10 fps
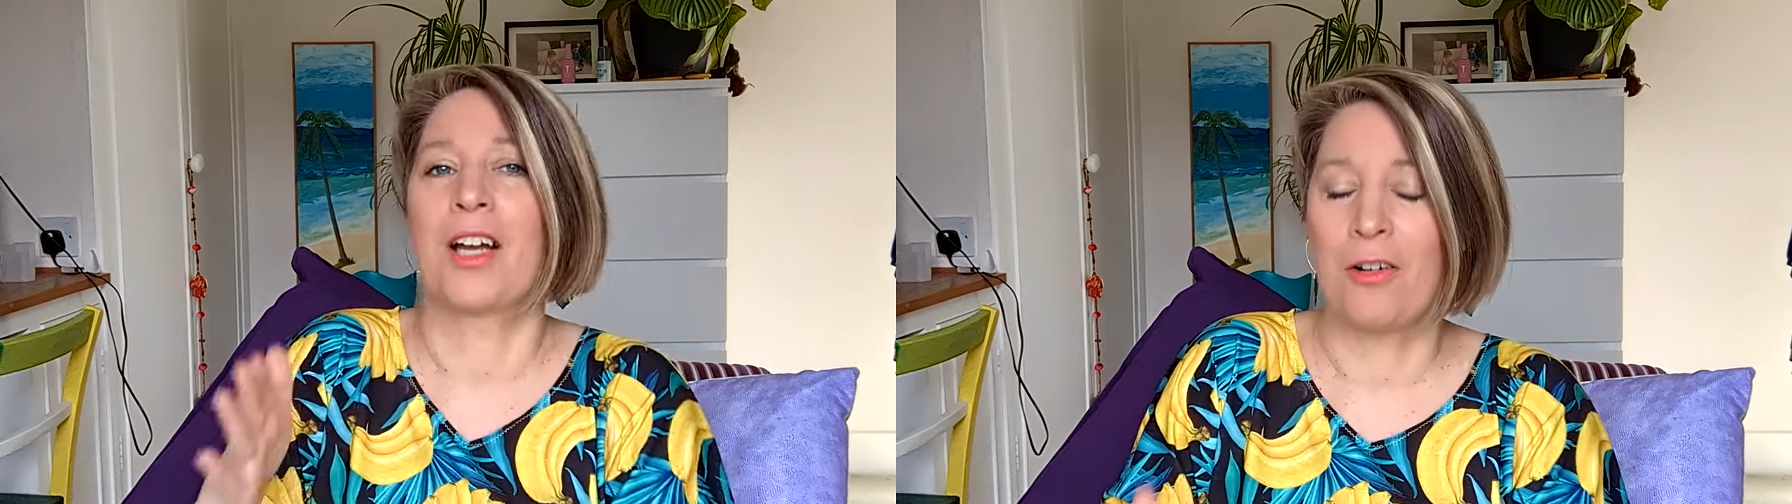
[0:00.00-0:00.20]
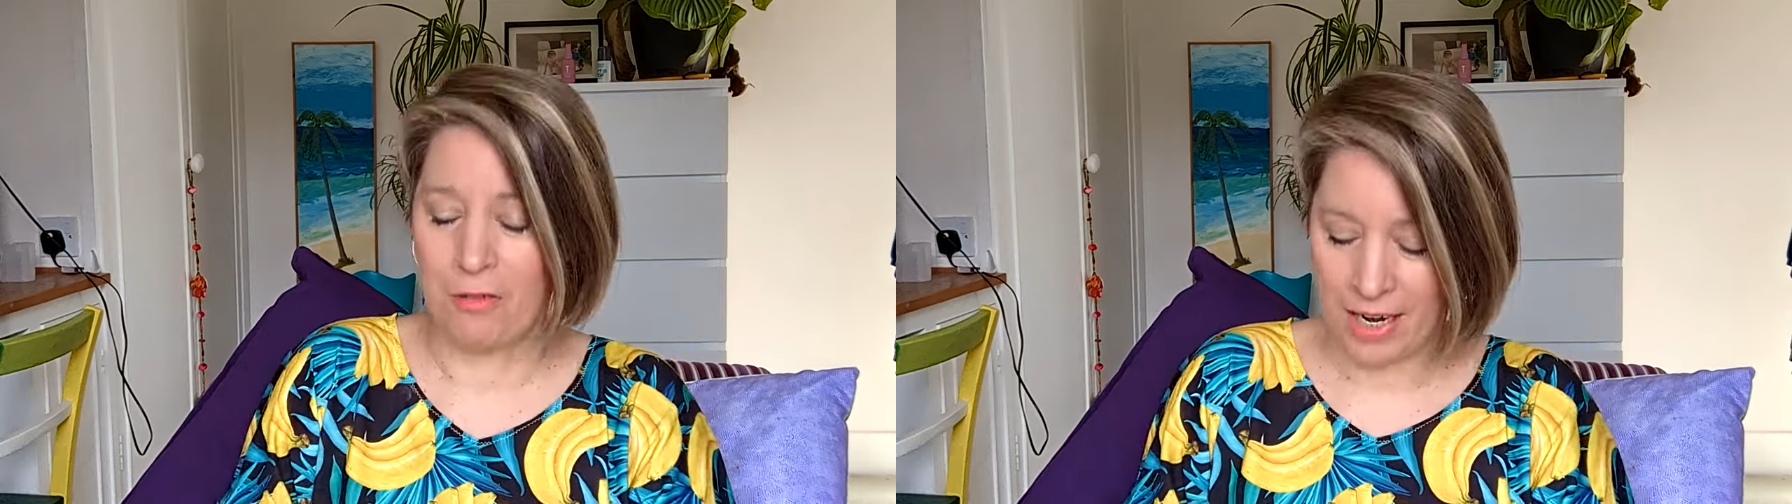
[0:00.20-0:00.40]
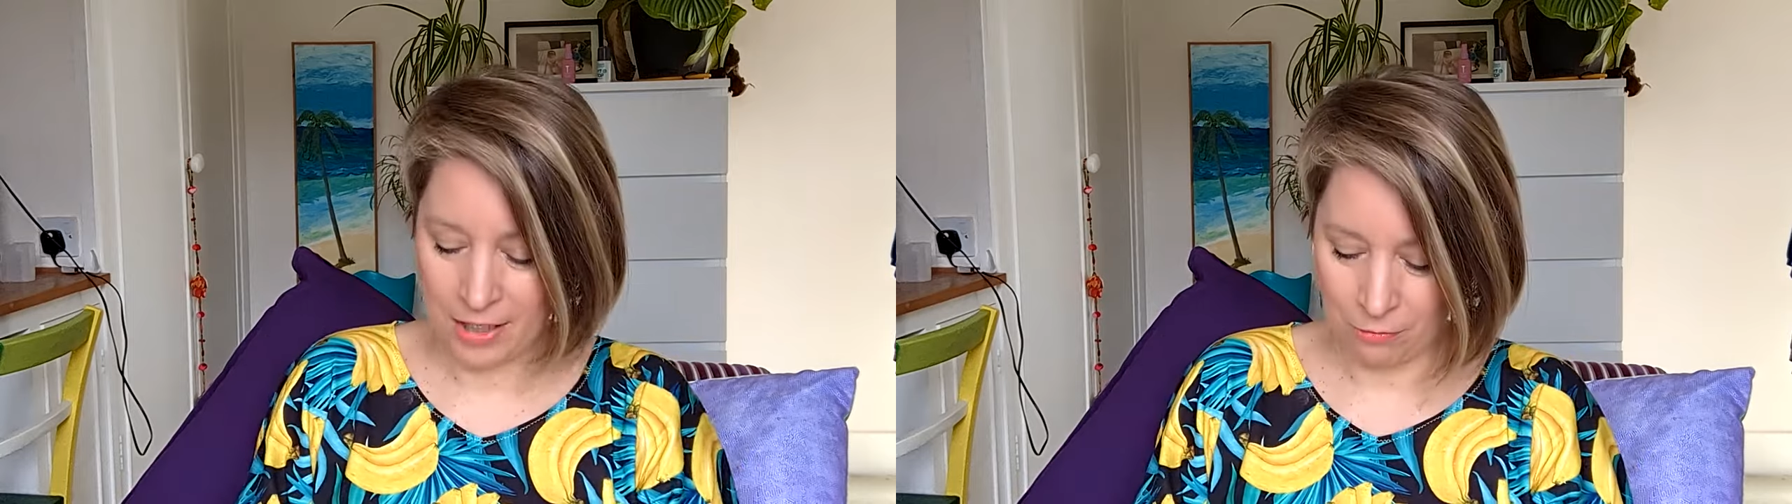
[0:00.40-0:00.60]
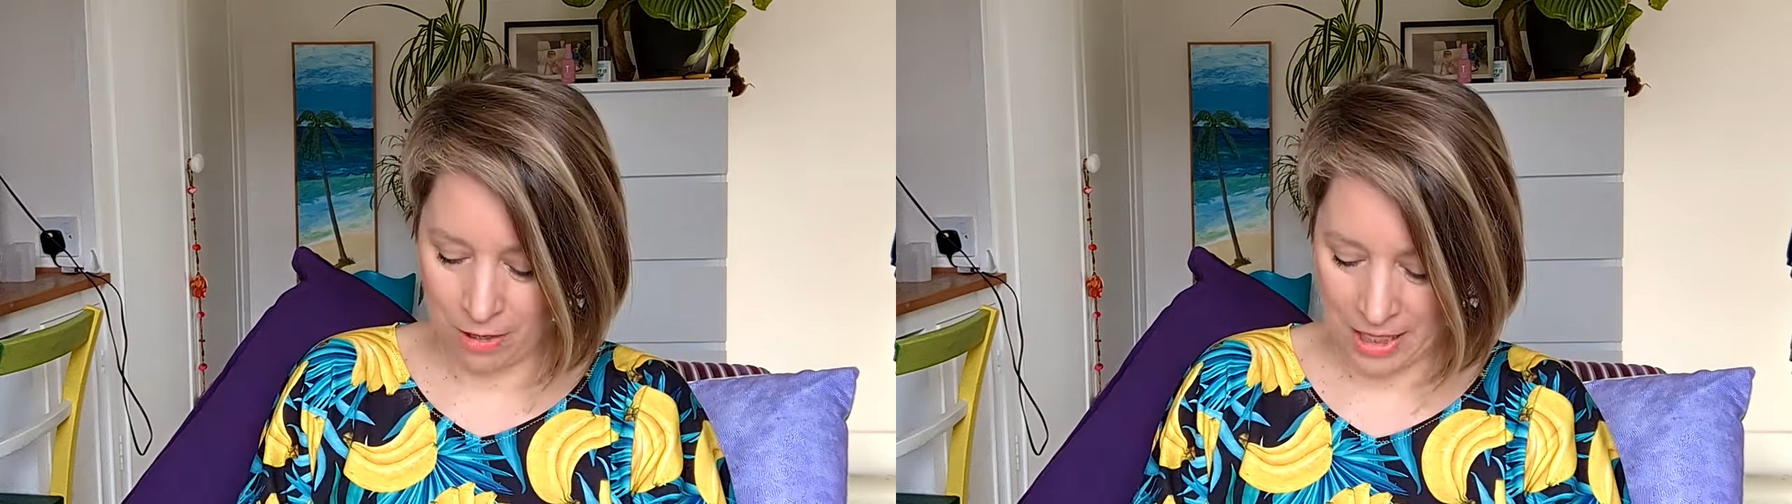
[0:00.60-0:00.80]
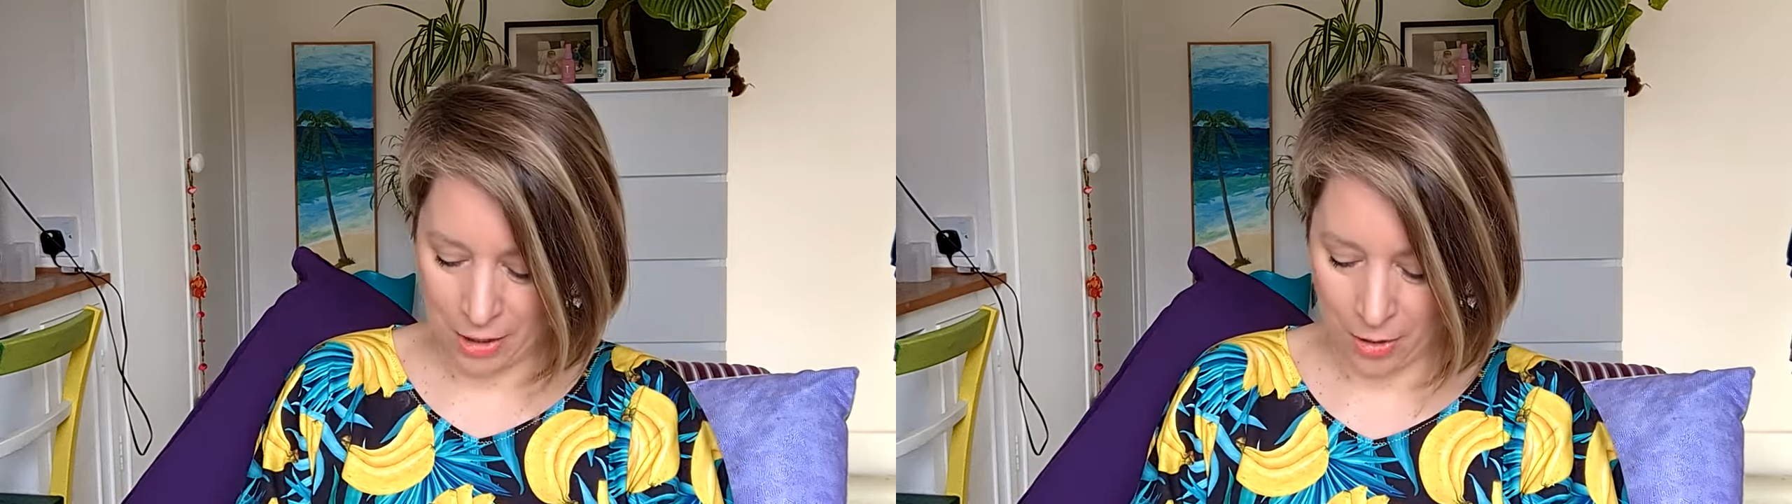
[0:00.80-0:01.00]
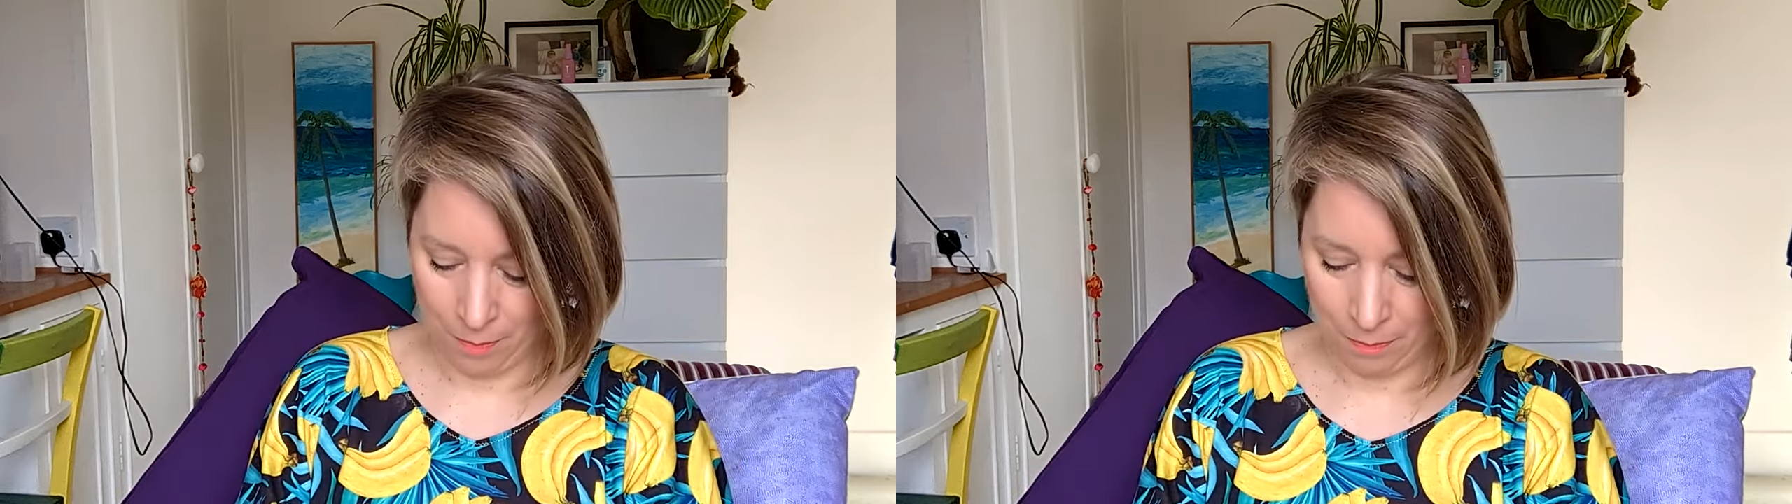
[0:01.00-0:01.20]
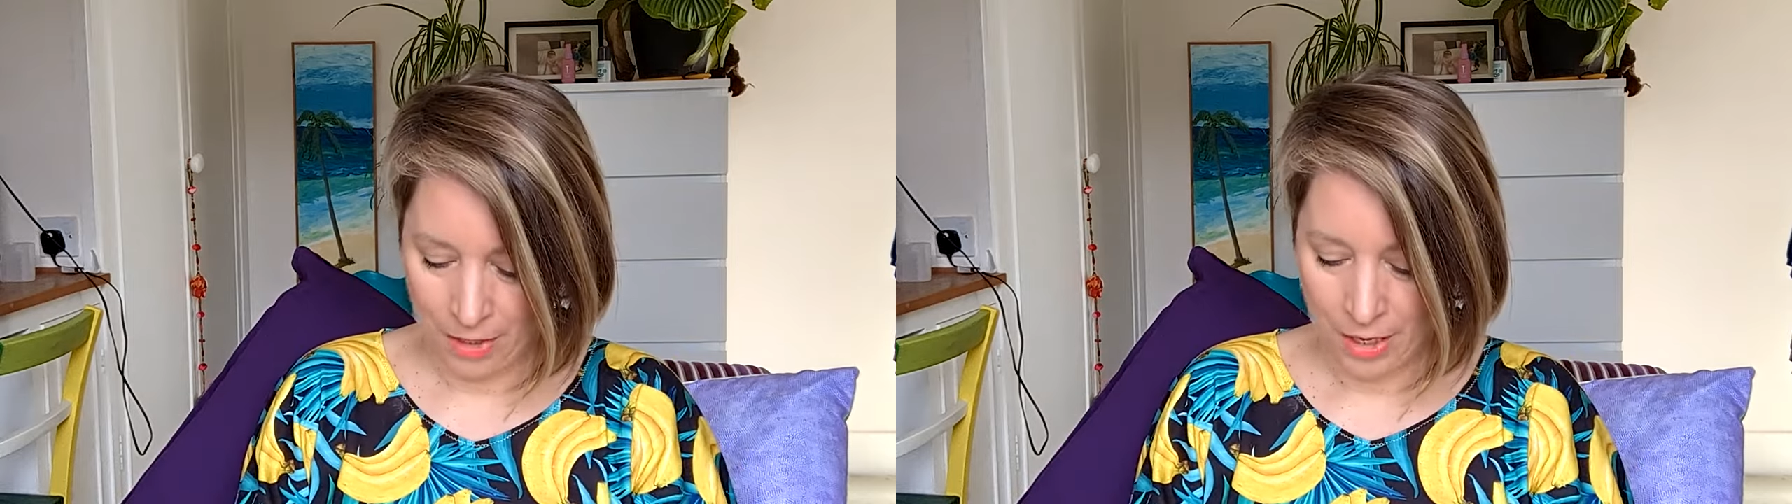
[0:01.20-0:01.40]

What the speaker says: correct rhythm,